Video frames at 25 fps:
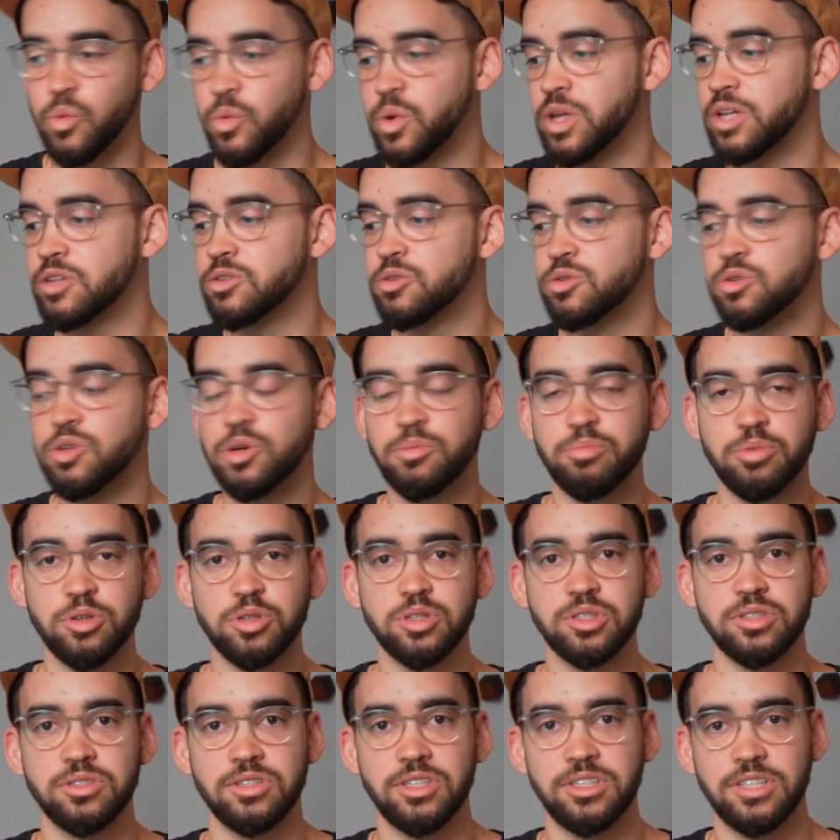will do the
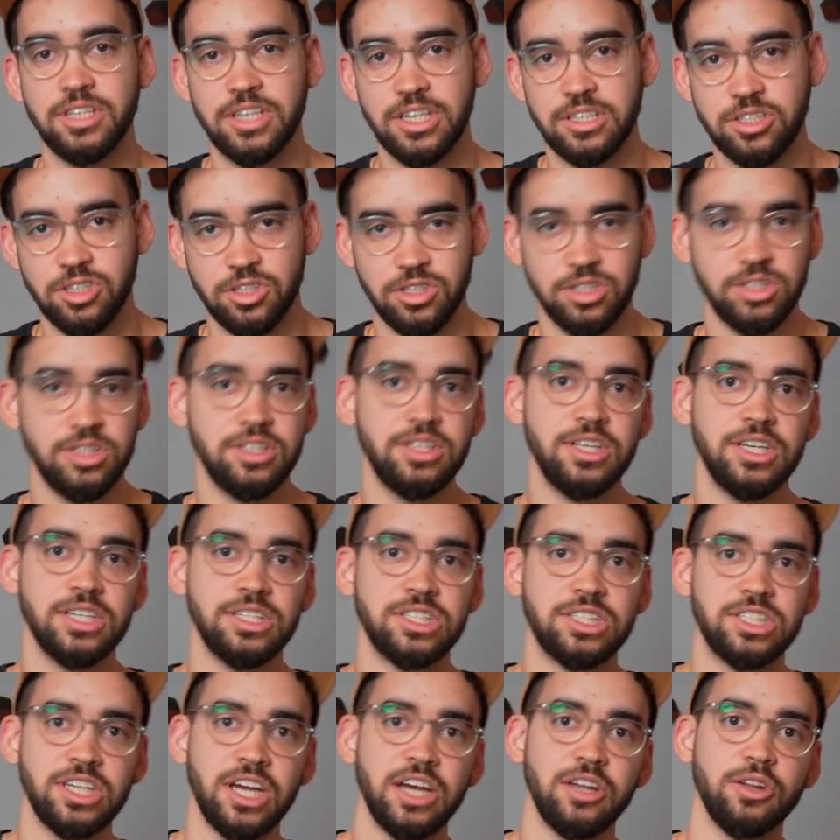person detection.
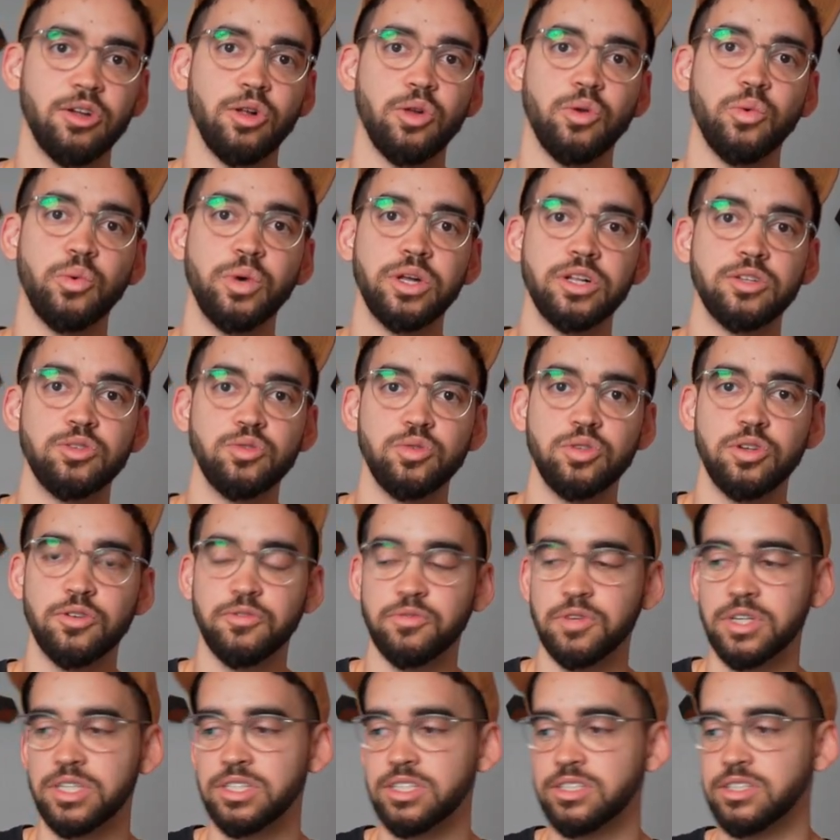This channel will do the
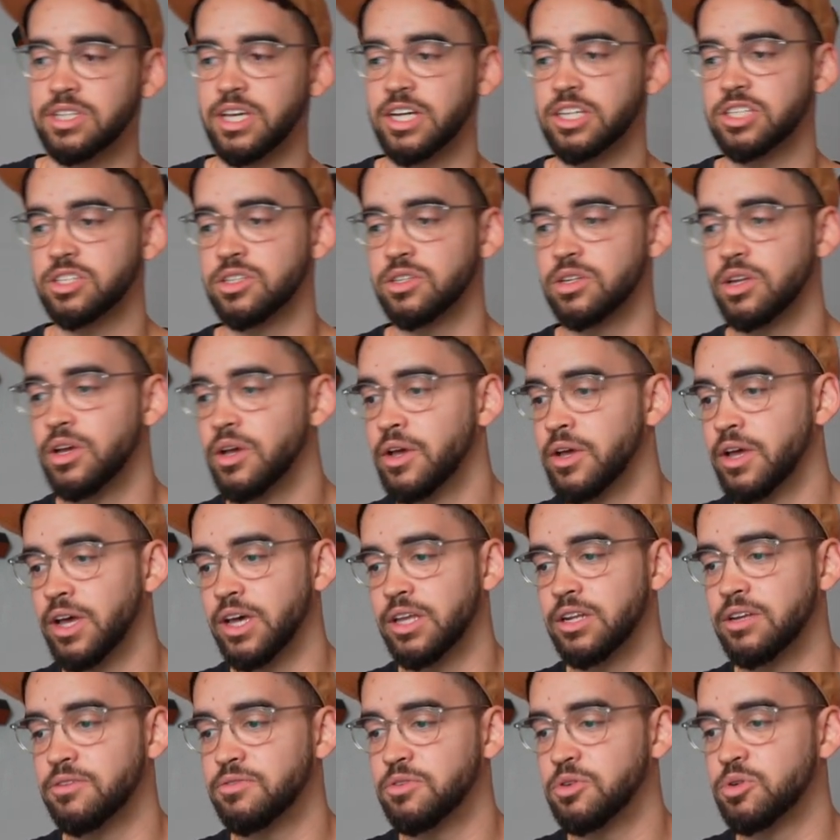face detection.
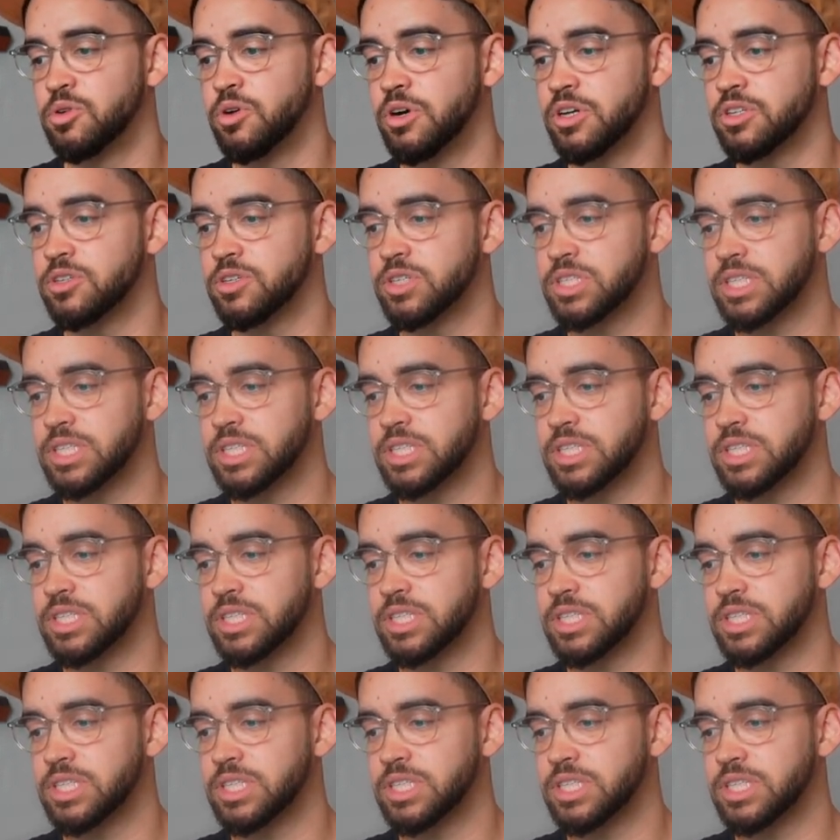And if you go on the